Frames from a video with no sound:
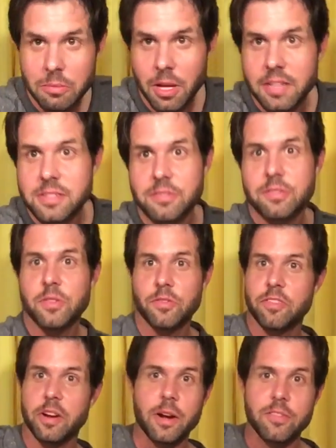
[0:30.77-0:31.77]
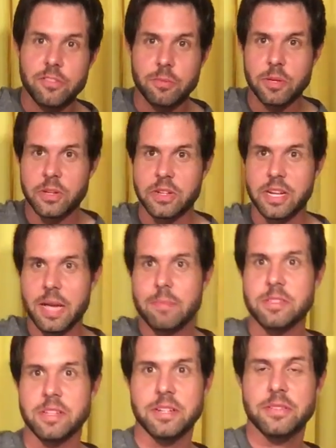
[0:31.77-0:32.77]
Lots of very familiar
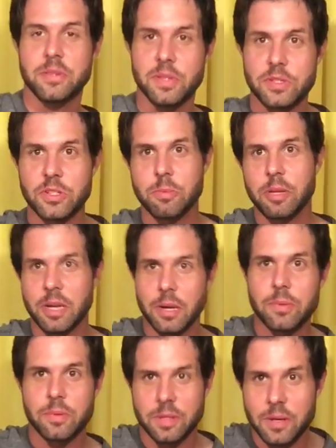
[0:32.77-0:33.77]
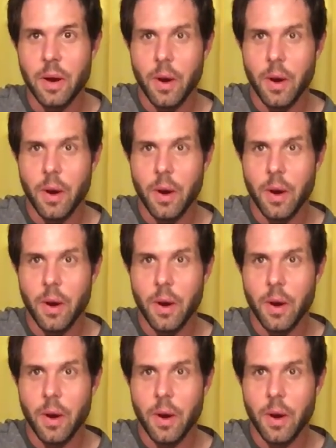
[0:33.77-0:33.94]
names there, so this should be a good one.